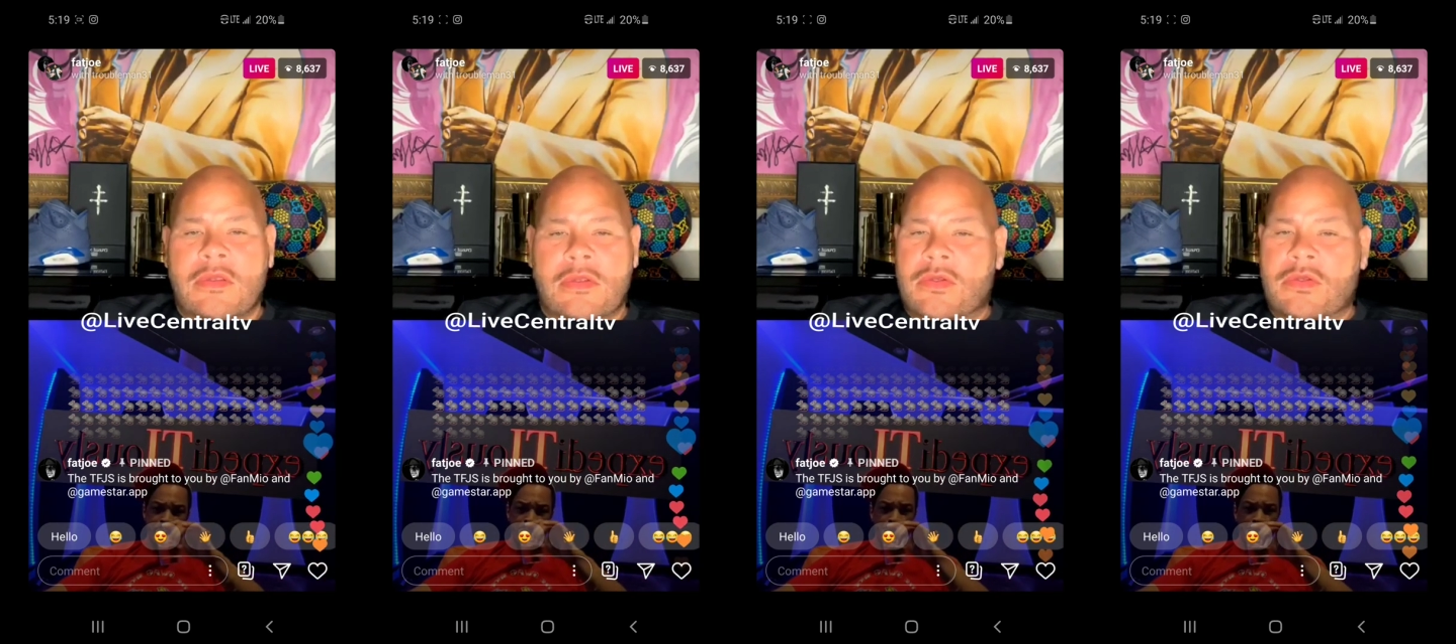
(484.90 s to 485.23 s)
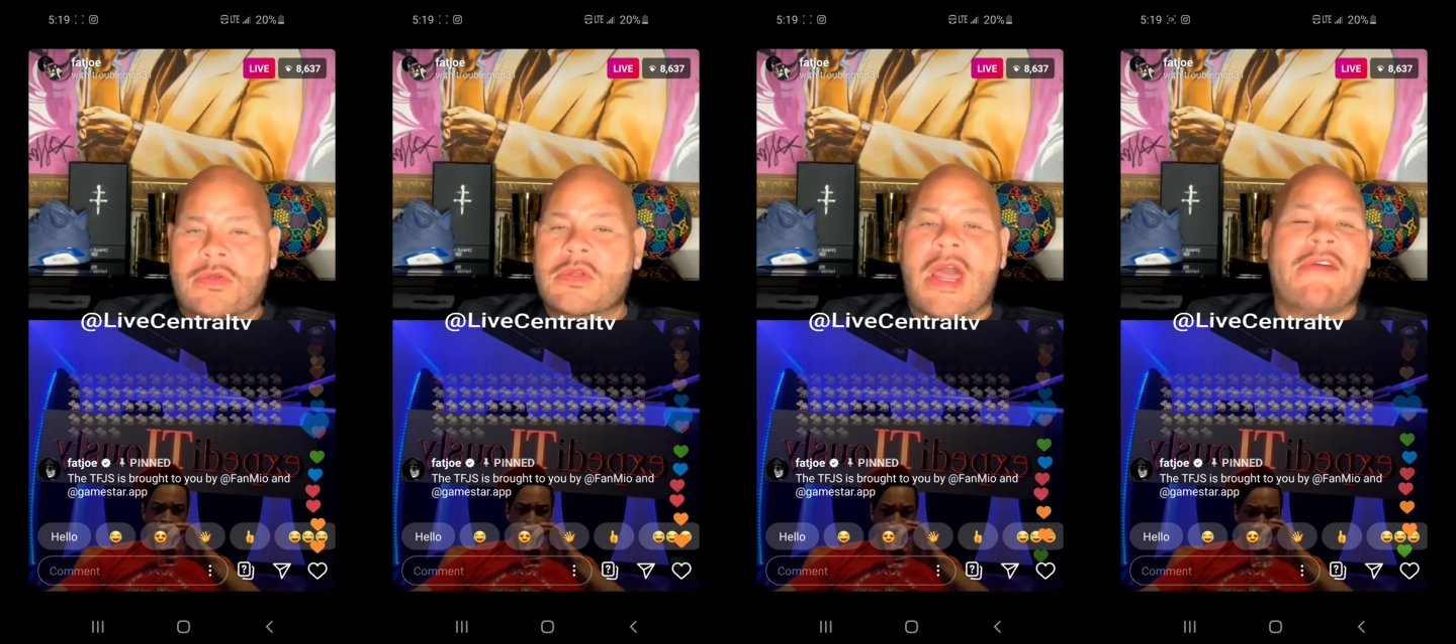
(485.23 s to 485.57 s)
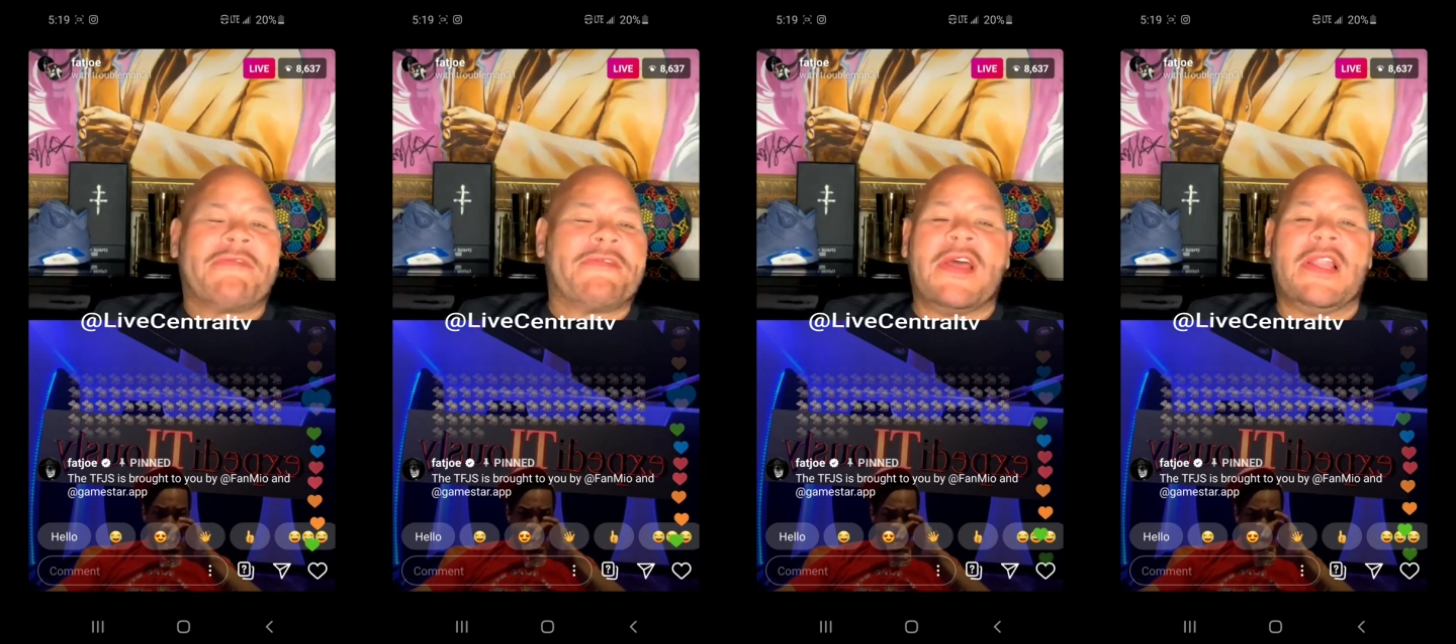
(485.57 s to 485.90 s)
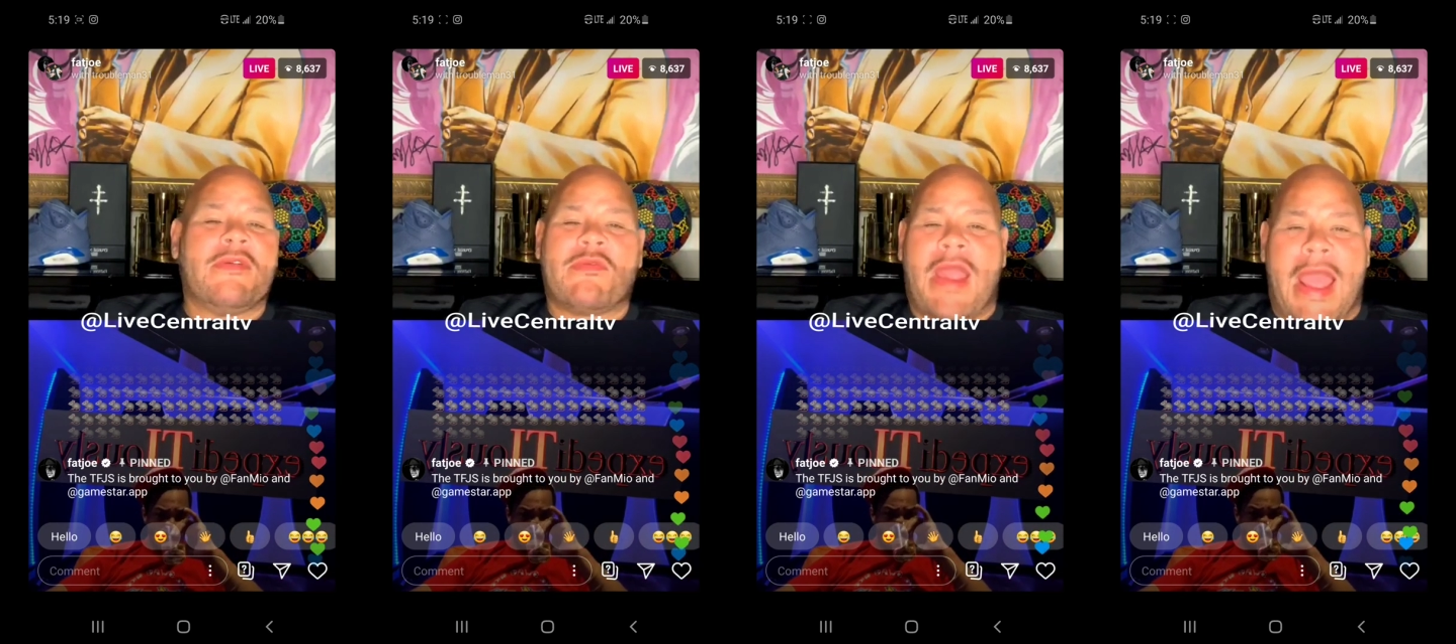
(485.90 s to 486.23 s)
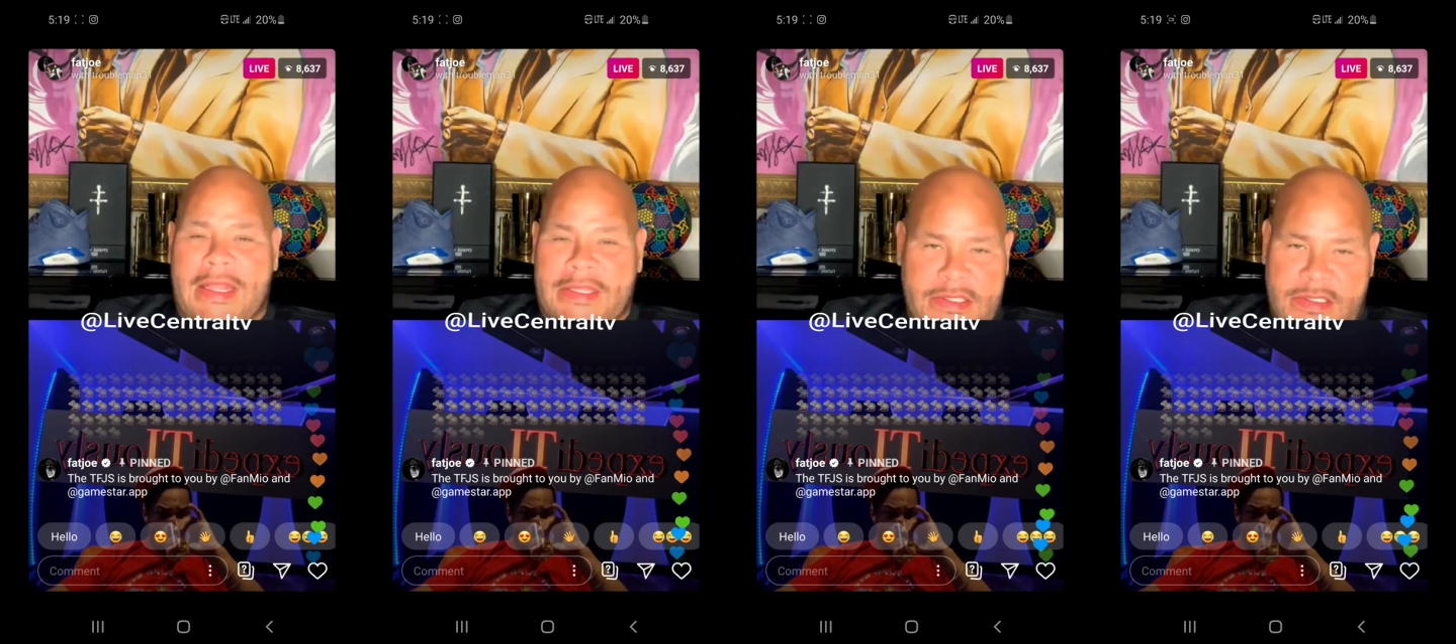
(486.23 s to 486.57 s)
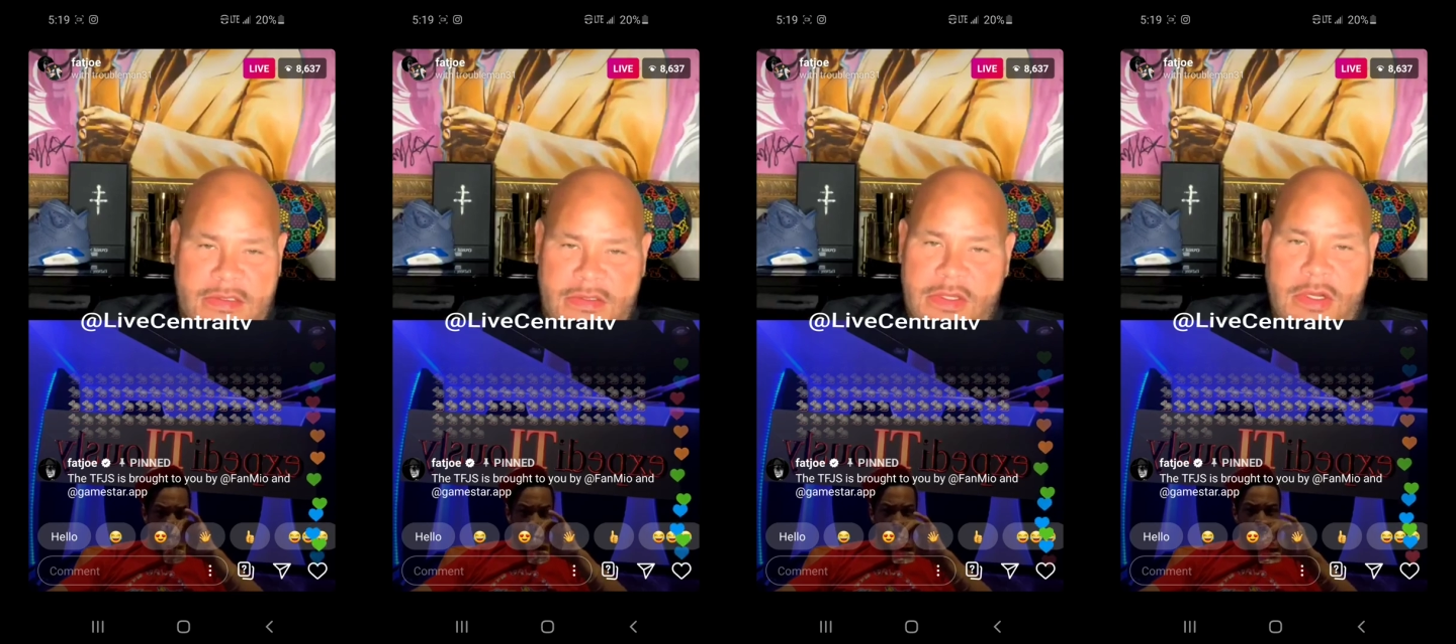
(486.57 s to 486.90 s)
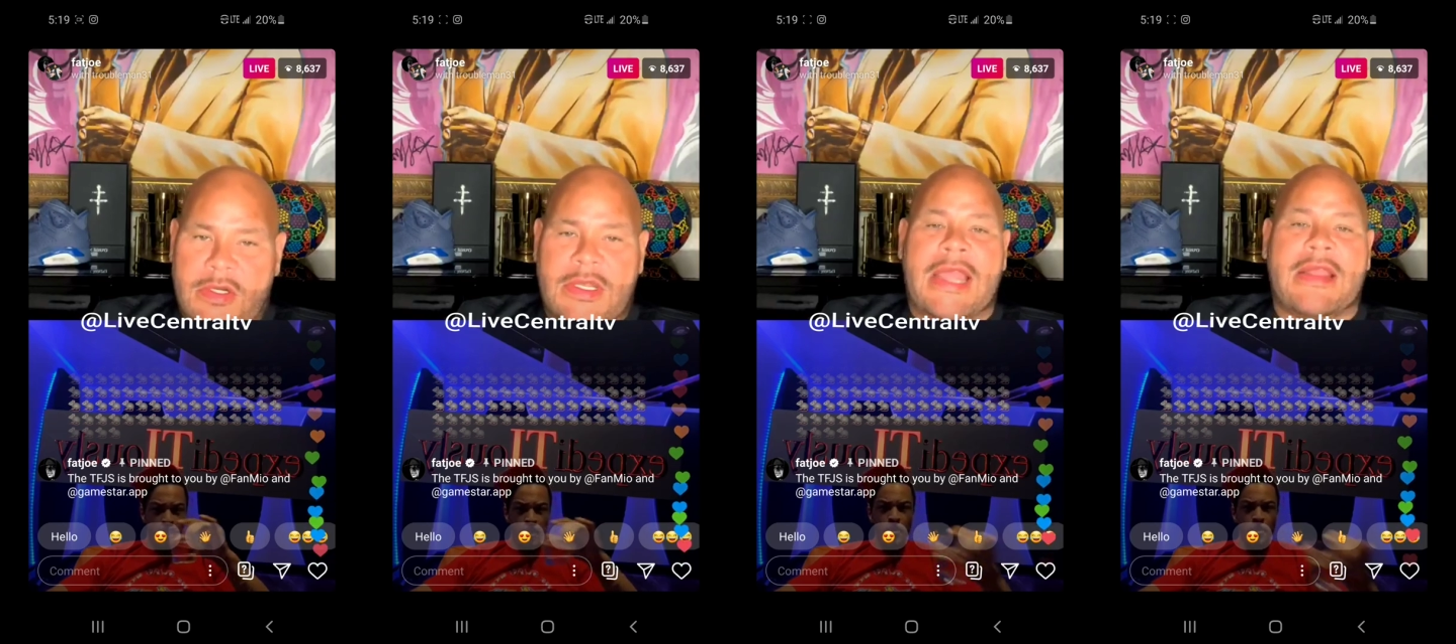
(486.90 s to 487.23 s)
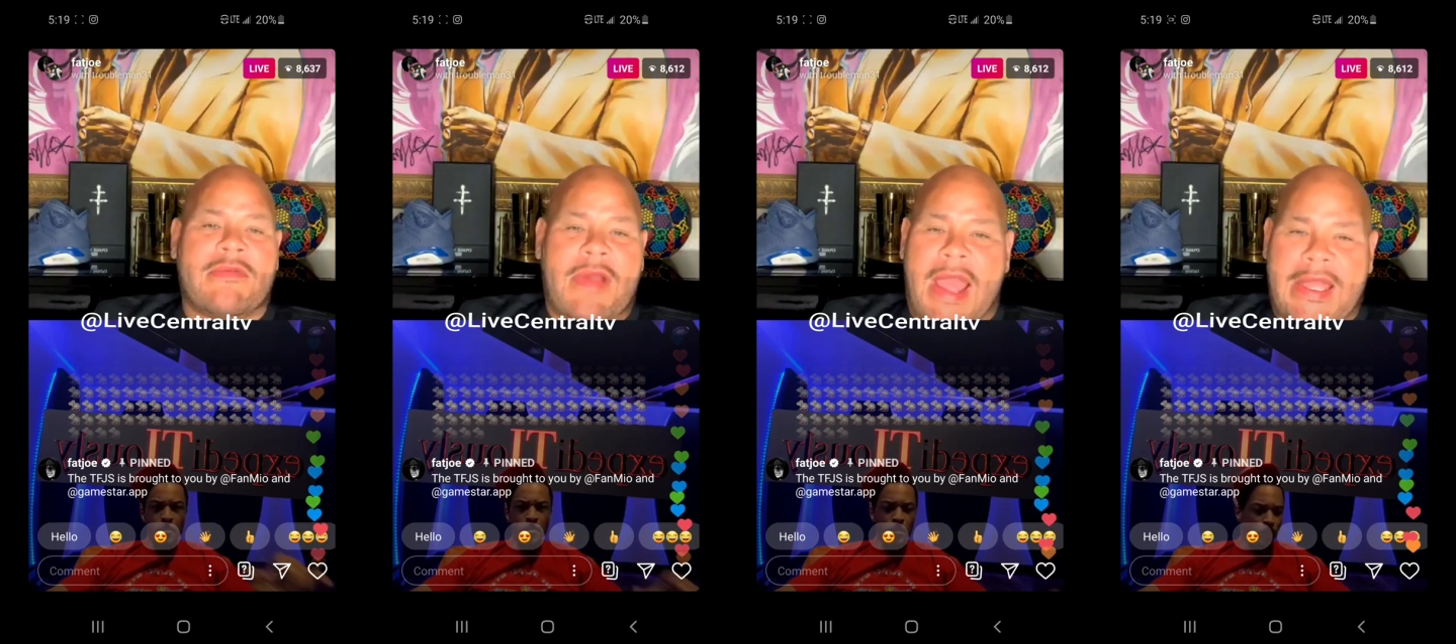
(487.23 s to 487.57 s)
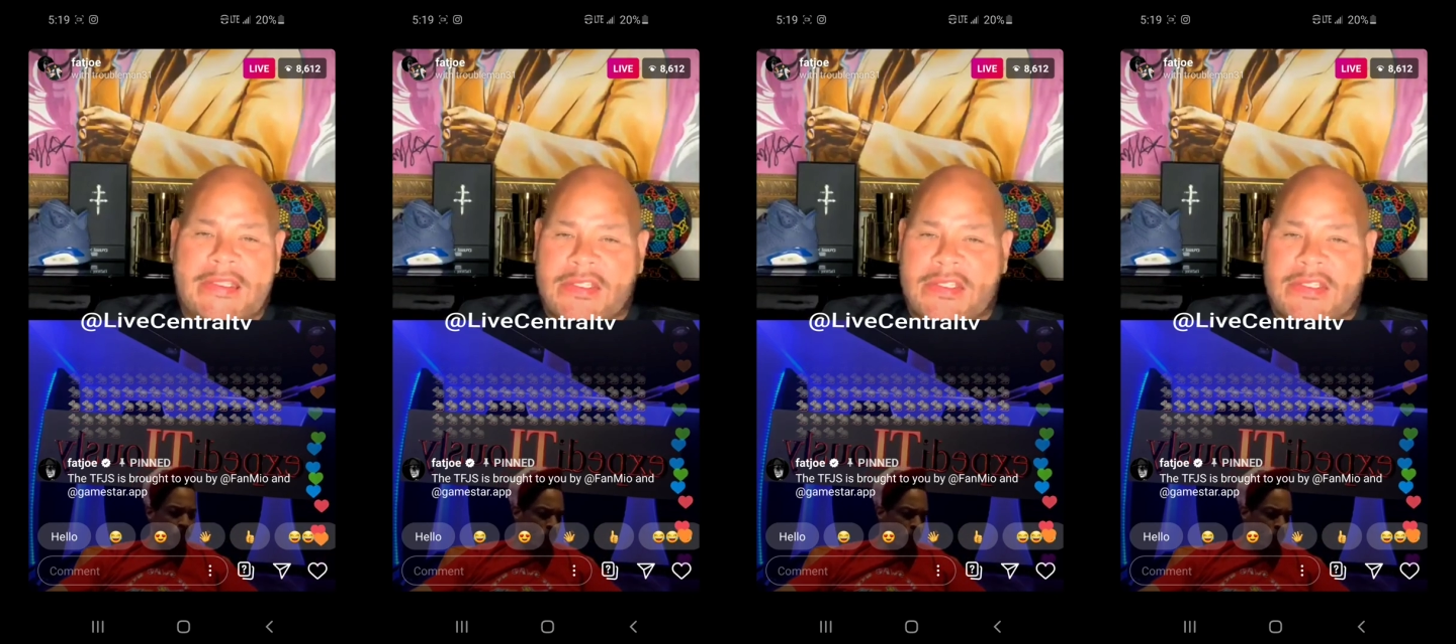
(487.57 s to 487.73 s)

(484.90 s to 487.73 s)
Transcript: you're not feeling rats. You don't like rats.